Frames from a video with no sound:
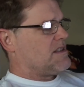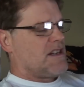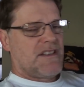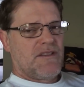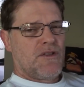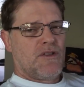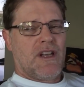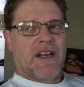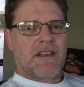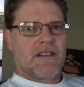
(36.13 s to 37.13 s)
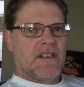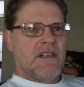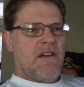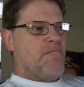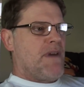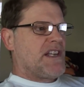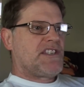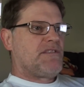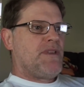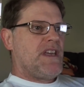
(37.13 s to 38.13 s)
Like they're all like,
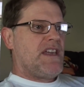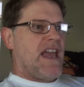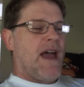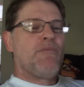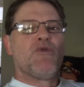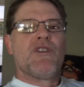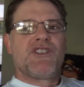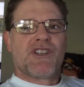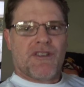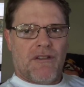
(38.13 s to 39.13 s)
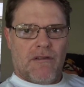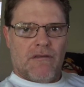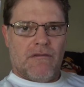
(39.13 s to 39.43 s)
must be Aboriginal.